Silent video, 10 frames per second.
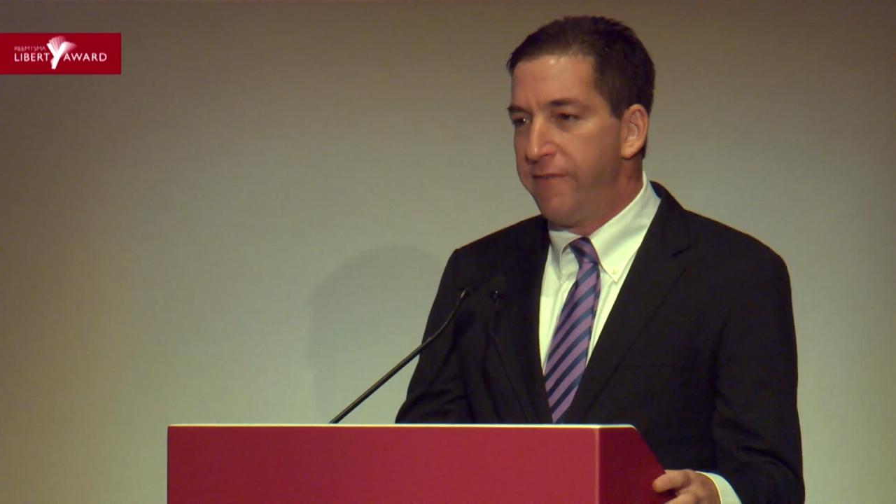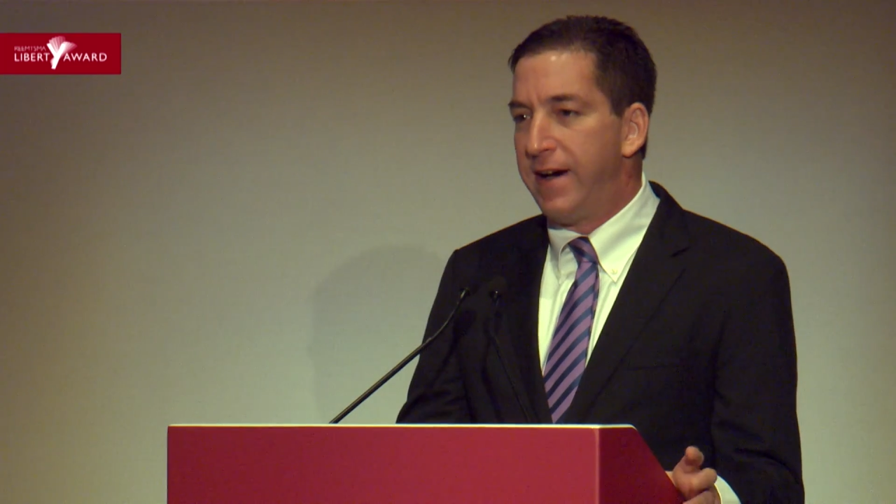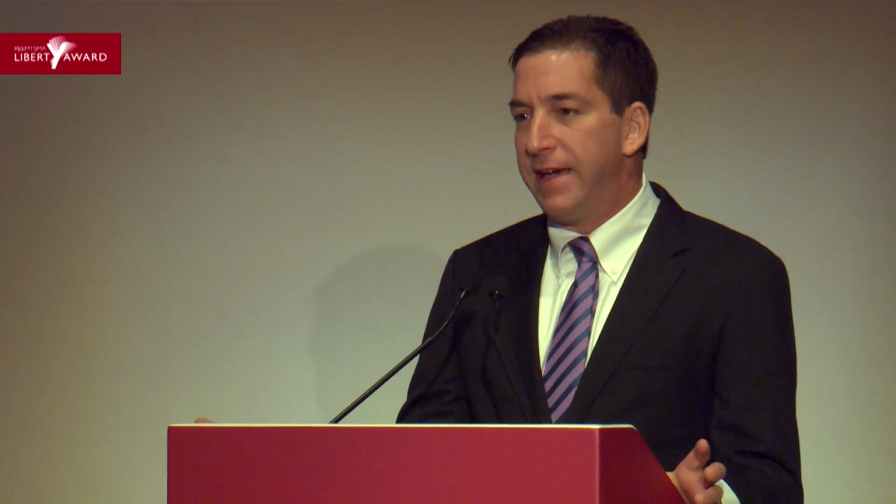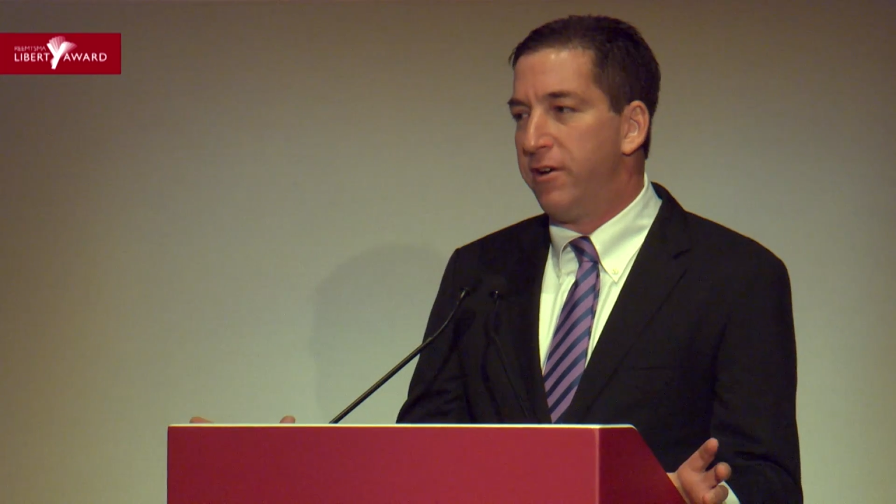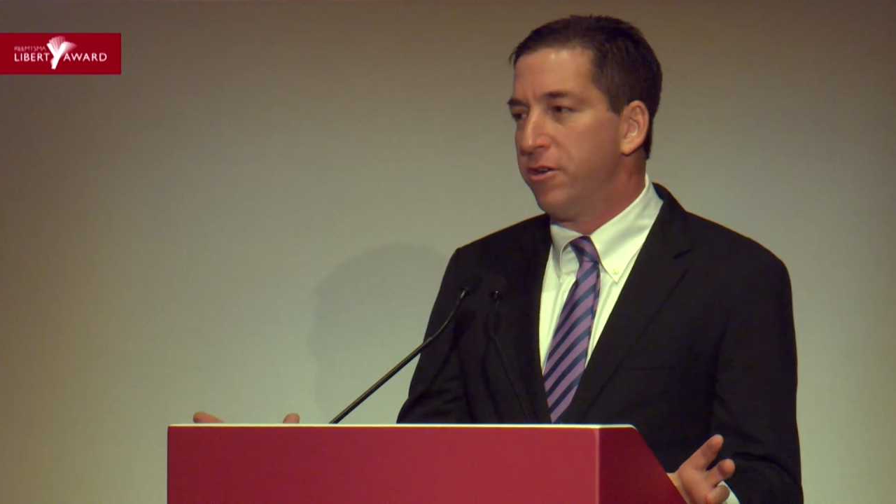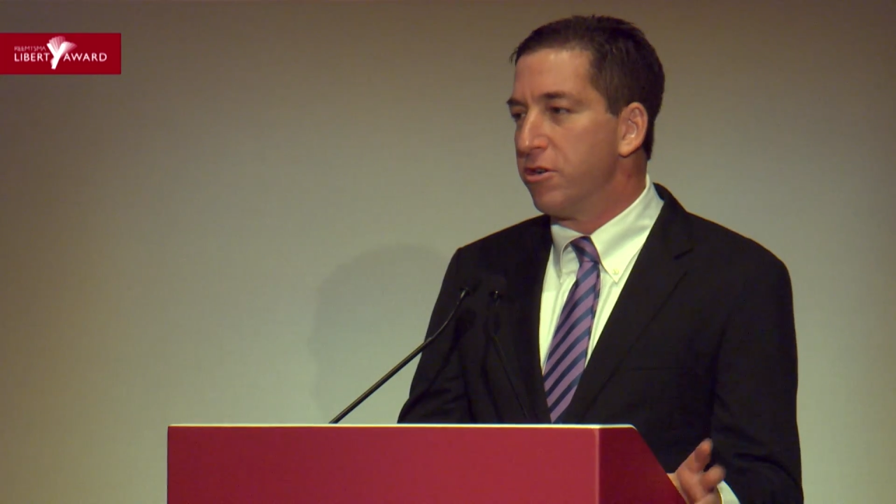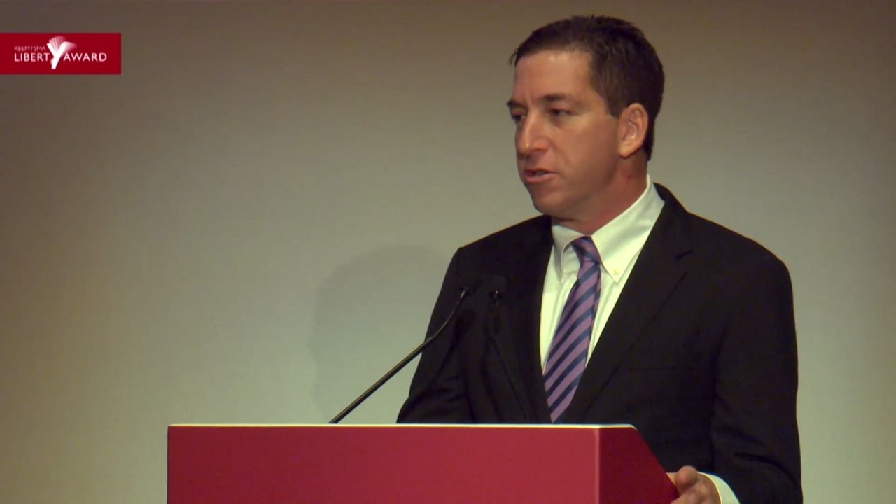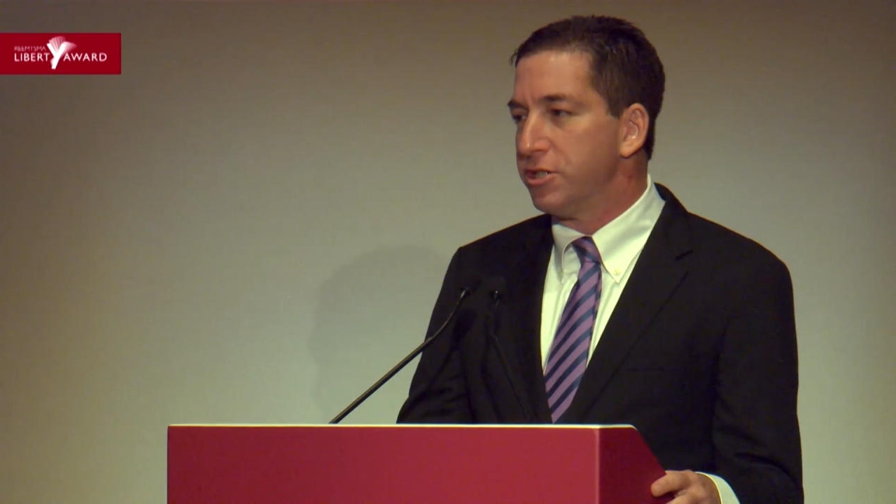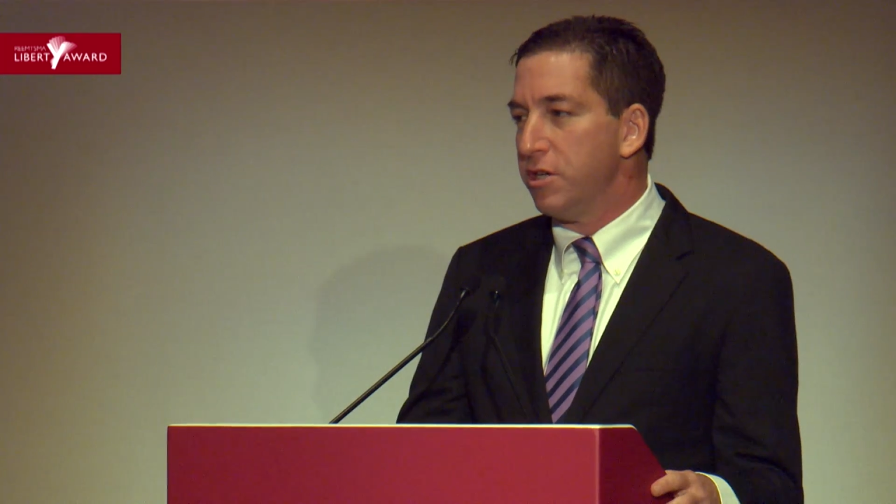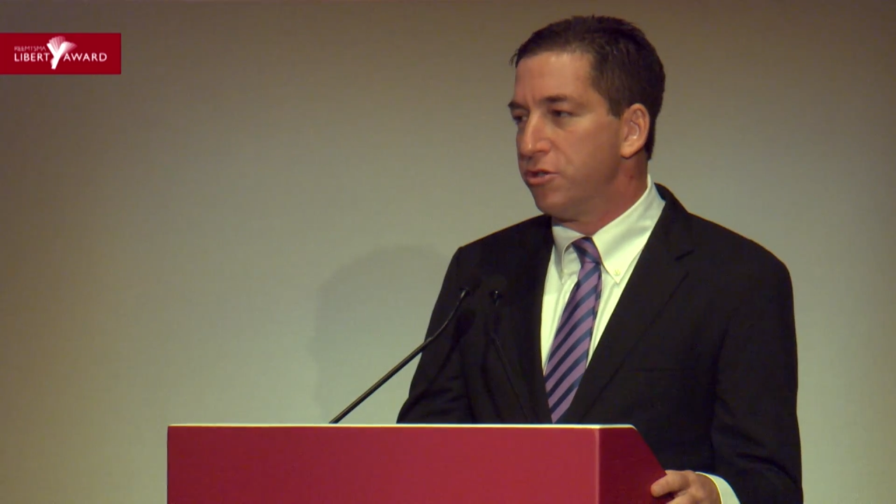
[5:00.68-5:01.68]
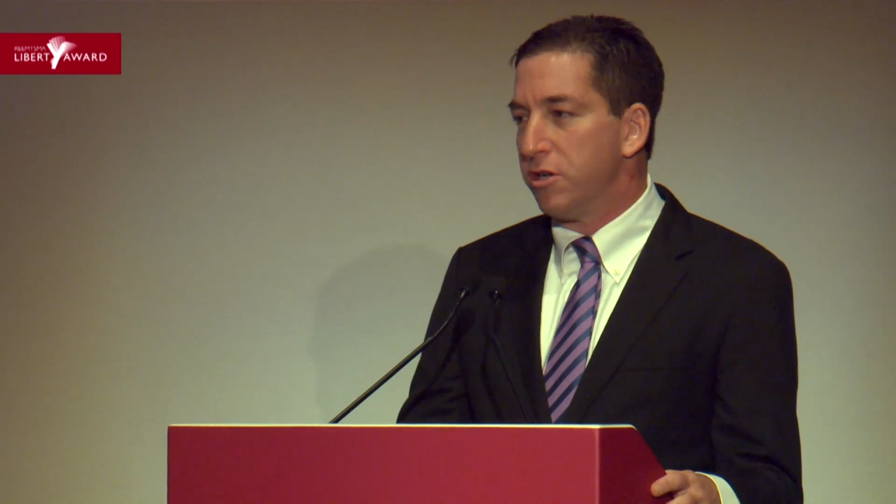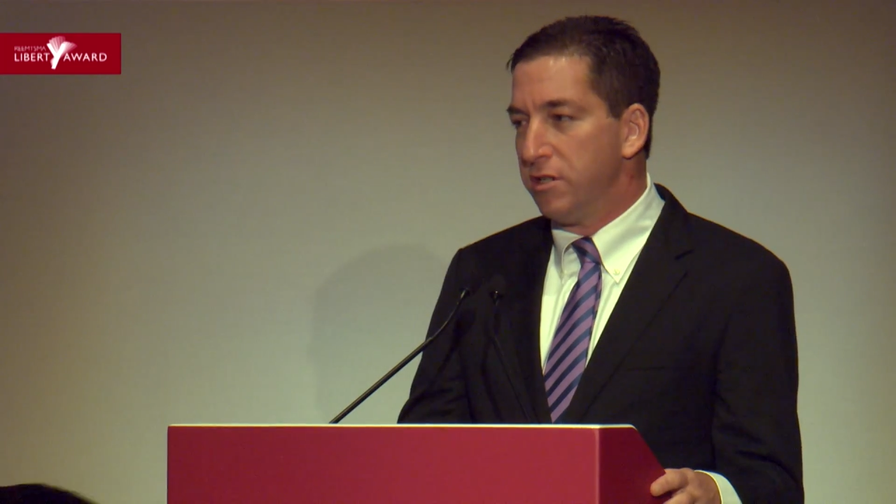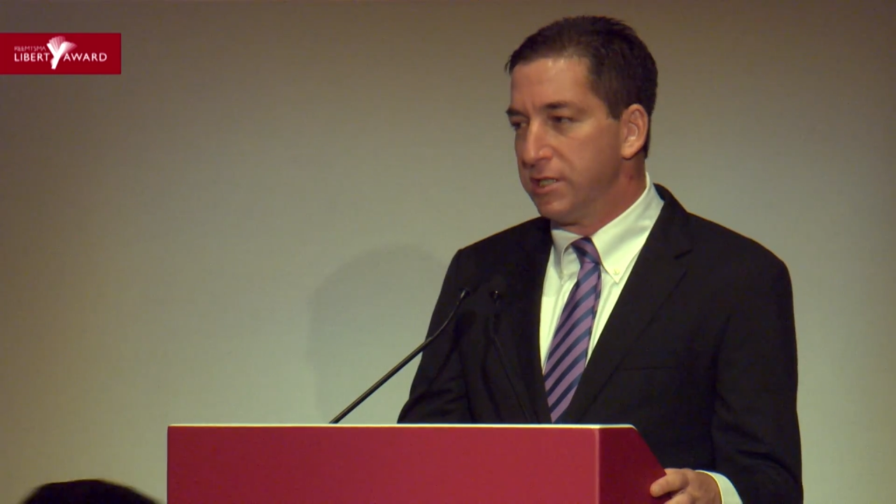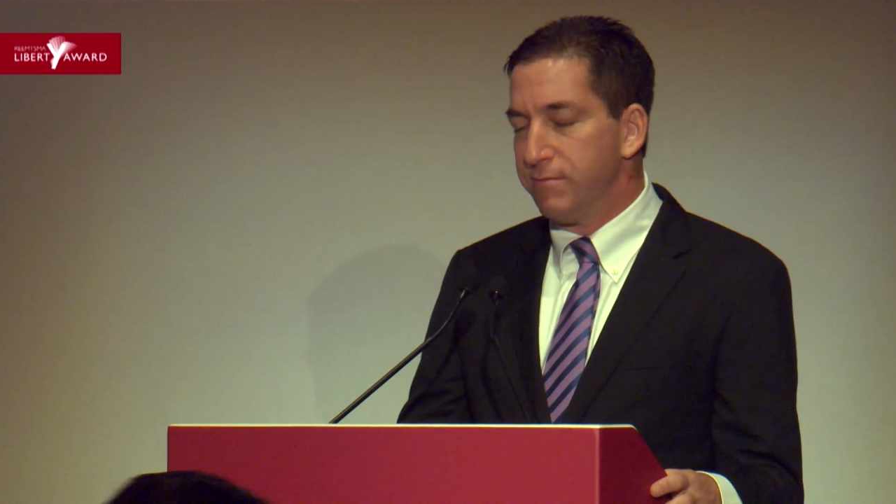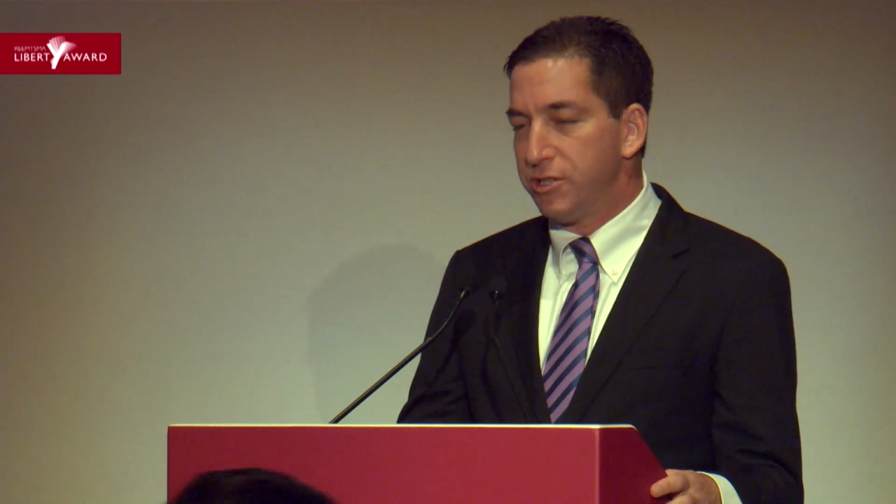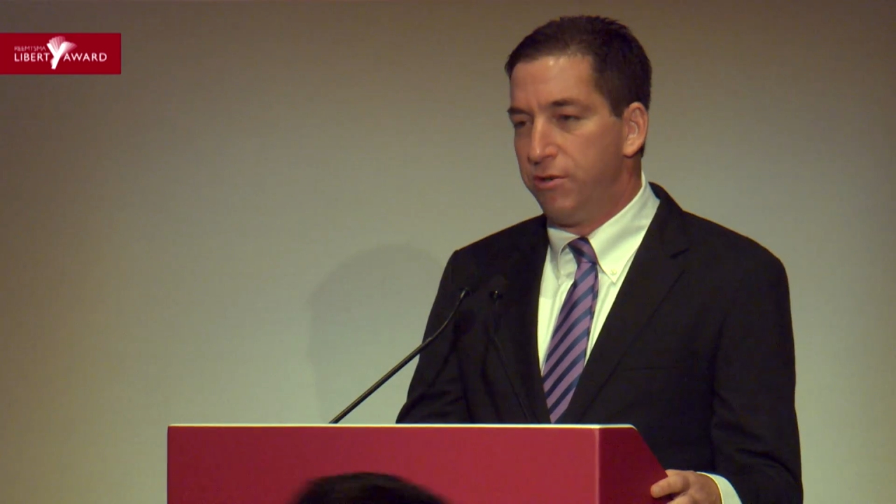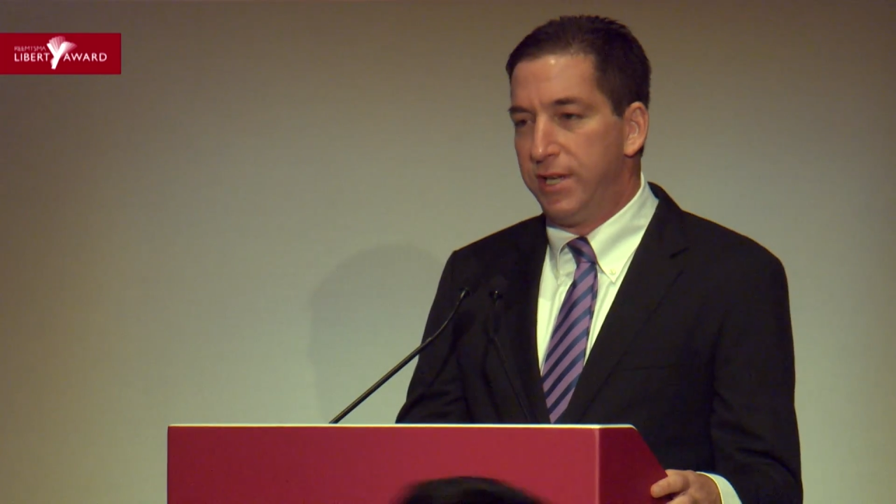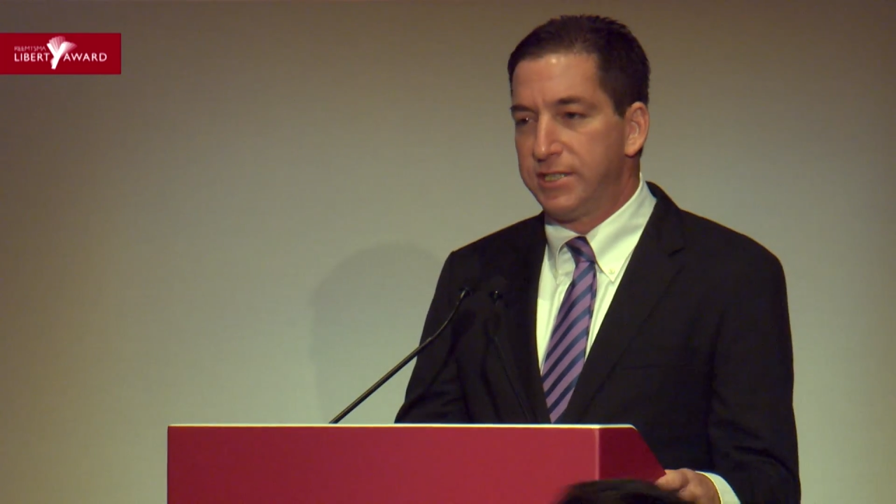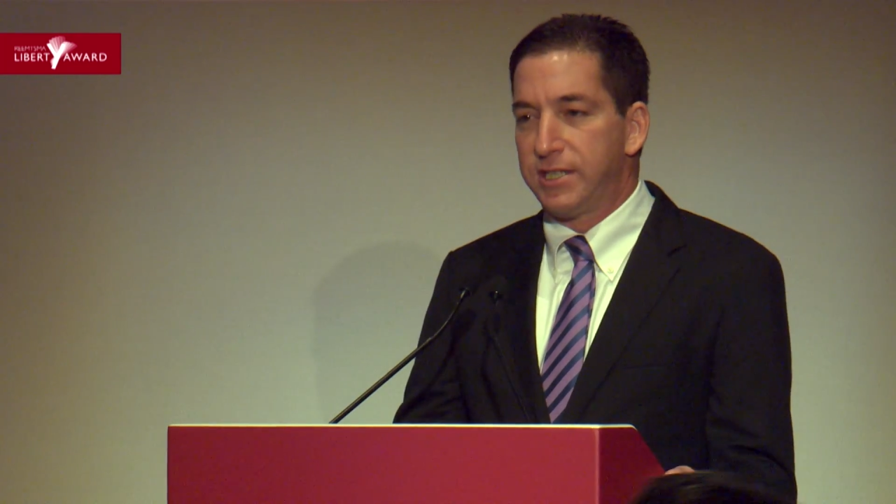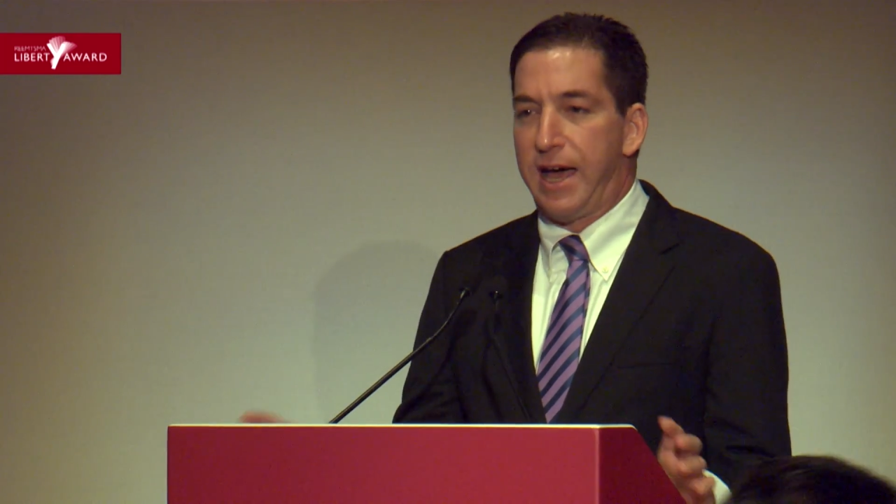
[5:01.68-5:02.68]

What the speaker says: 500 or so journalism students.